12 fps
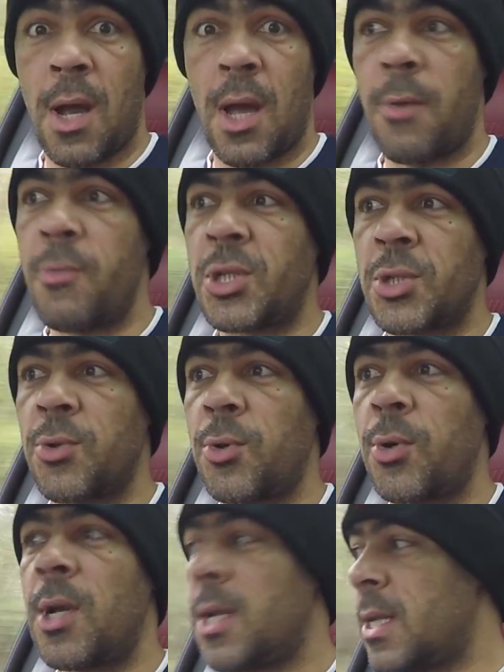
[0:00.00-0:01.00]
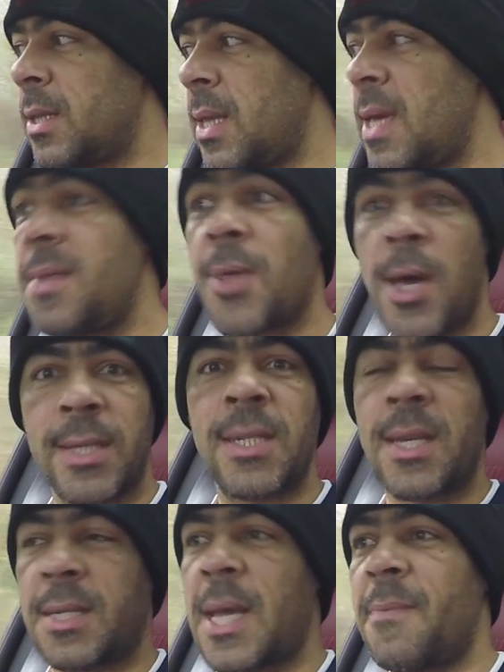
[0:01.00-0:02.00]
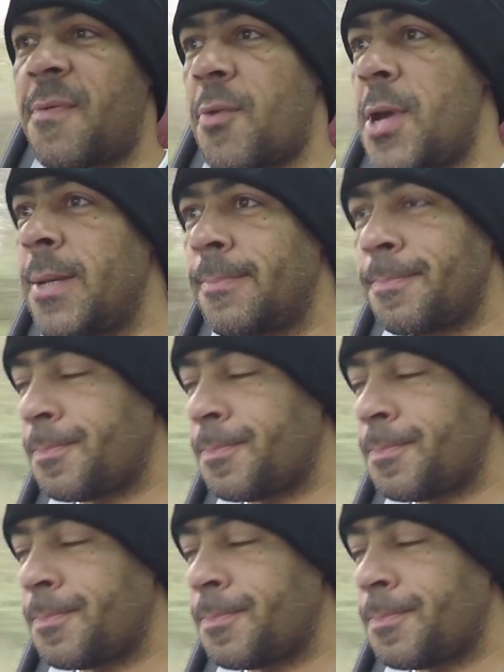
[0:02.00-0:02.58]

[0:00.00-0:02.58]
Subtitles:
original E36 M3.